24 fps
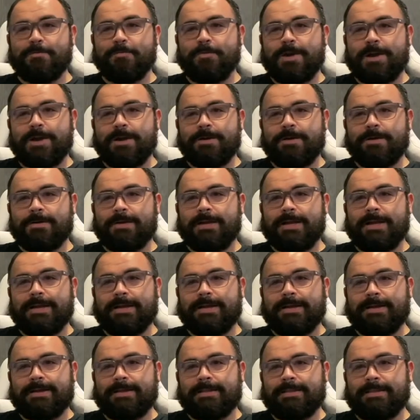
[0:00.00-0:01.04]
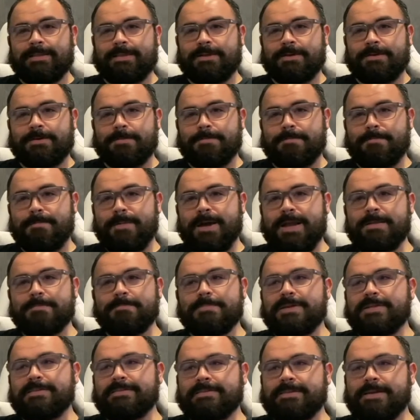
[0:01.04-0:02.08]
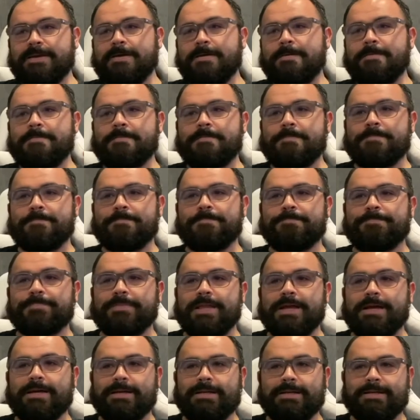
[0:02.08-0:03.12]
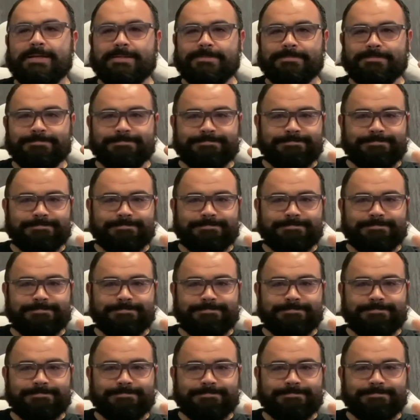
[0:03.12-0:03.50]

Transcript: where uh, there might be some uh,